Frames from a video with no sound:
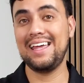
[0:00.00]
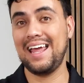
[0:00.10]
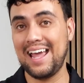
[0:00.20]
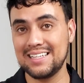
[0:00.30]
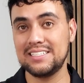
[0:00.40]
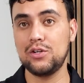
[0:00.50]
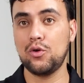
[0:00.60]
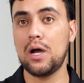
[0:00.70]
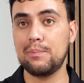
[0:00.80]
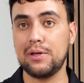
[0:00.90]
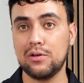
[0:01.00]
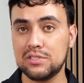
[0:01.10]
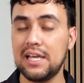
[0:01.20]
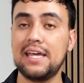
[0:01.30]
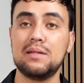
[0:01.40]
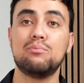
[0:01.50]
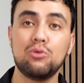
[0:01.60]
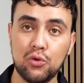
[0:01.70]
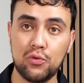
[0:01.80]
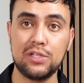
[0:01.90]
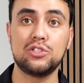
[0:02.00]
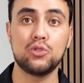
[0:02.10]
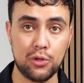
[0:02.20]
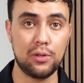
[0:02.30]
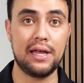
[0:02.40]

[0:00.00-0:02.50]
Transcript: enhancing crop yields and improving soil